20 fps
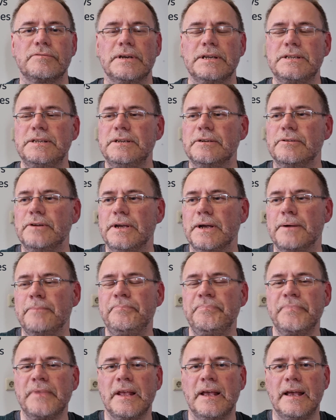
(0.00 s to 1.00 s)
criteria
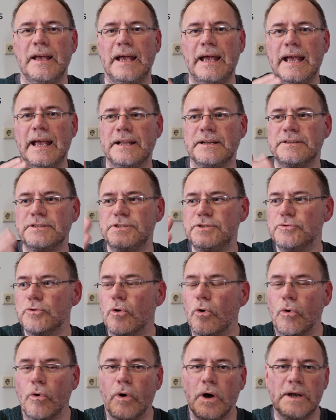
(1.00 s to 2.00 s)
and
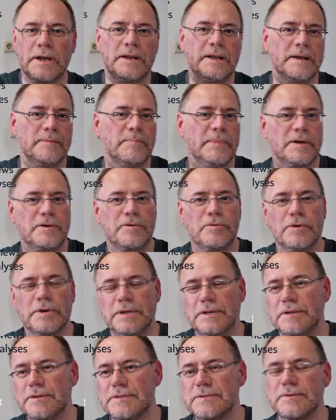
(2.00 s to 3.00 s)
you order them
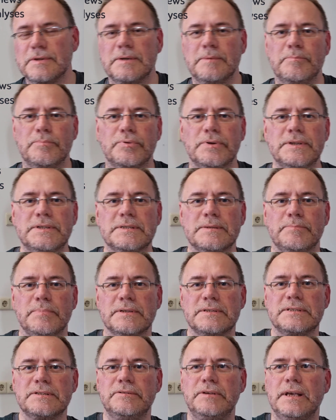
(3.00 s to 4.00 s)
according to certain
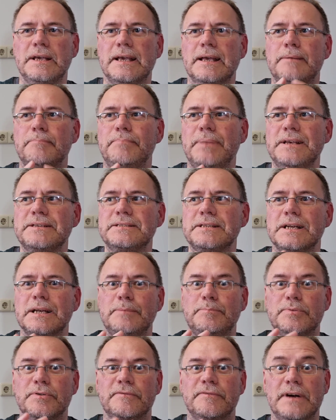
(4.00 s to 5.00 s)
principles. So you can
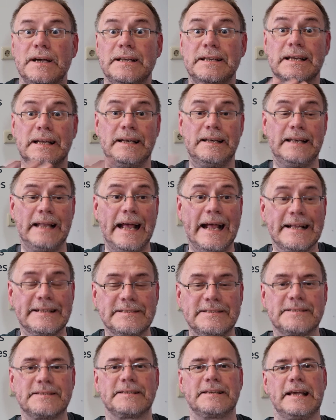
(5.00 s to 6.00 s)
basically provide a
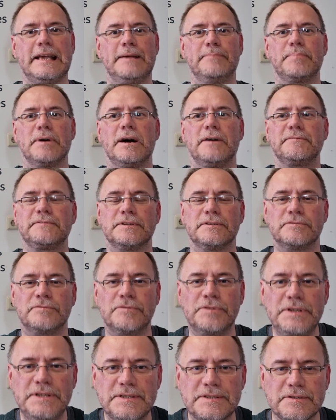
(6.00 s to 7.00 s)
landscape of the
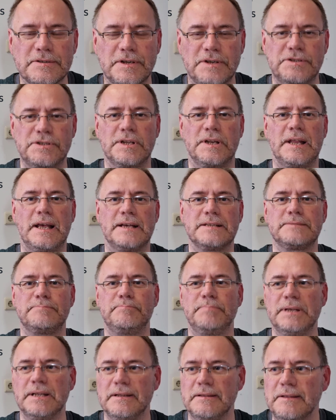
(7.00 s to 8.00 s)
research that has
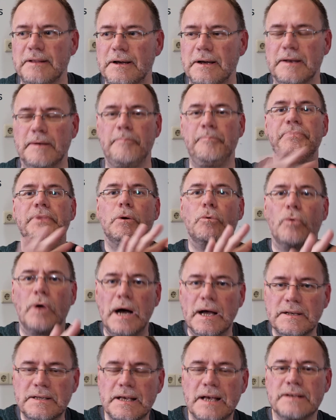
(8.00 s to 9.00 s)
been done,
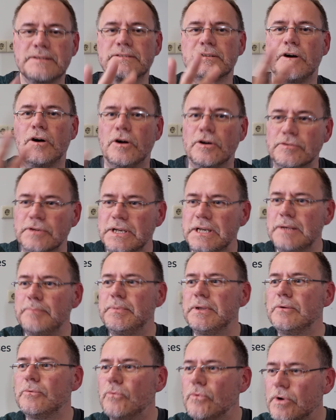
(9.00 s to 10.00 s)
what has already
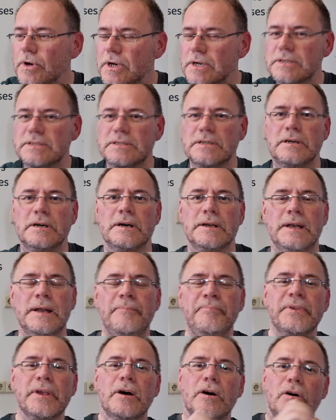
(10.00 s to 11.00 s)
been worked on,
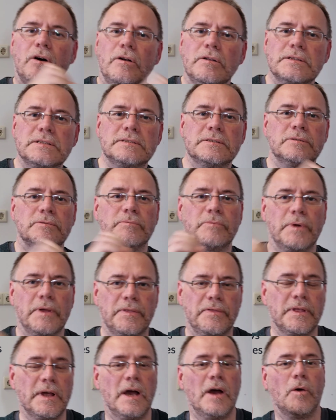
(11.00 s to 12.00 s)
also
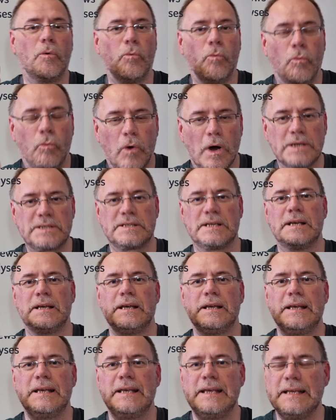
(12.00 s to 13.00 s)
with what
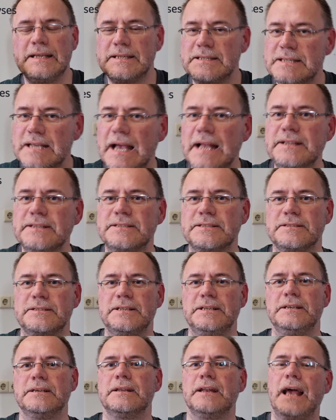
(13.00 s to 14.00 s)

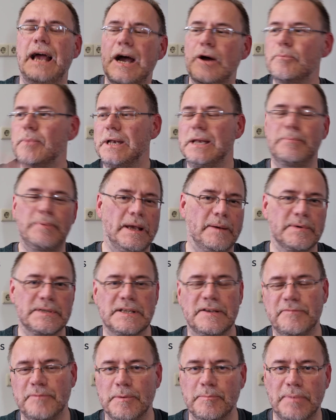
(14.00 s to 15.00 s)
intensity and how many papers
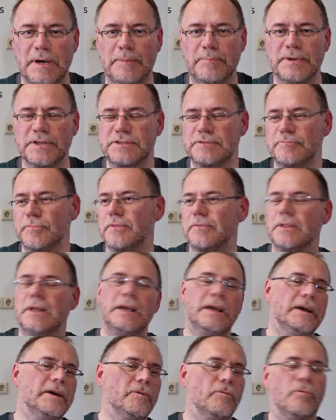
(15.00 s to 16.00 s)
have been published with
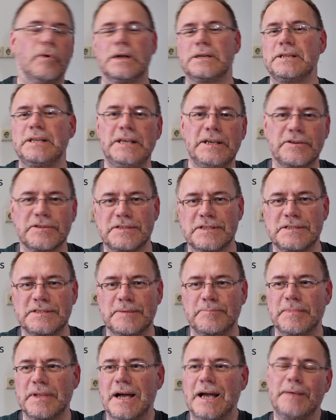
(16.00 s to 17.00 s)
what
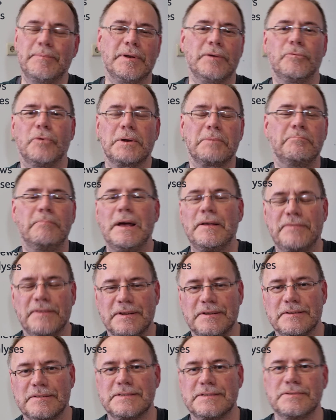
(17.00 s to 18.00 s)
ecosystem type and what
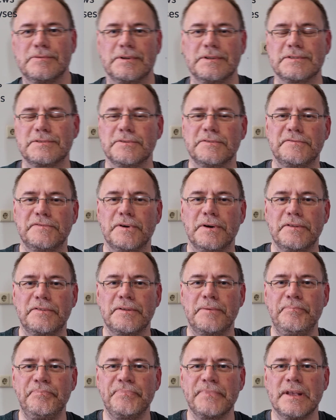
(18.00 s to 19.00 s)
method and so on and so forth.
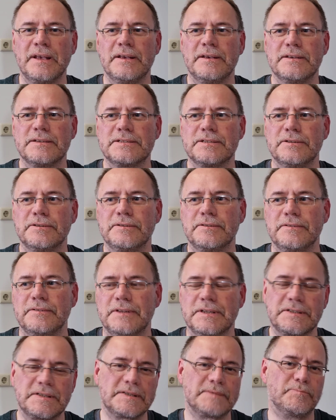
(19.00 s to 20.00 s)
So
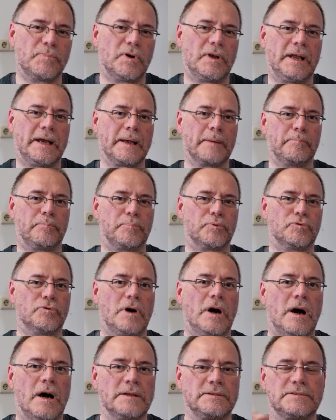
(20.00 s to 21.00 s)
this is more like a
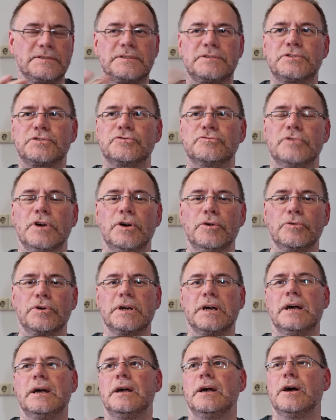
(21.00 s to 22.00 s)
broad
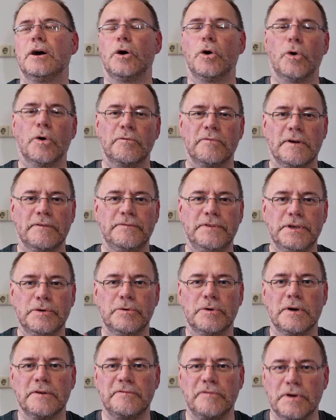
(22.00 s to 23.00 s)
stroke
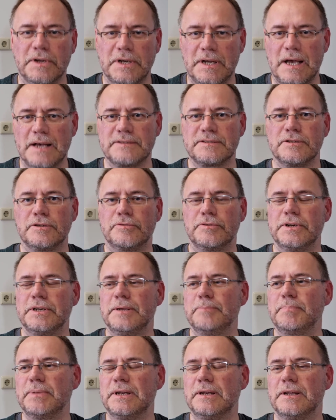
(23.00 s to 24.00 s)
overview of what has
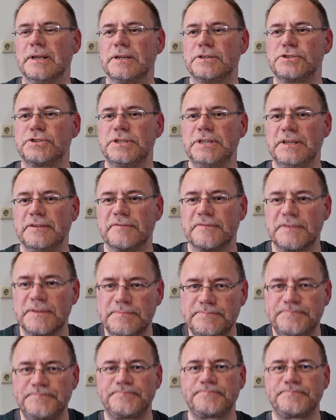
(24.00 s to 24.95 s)
already been achieved.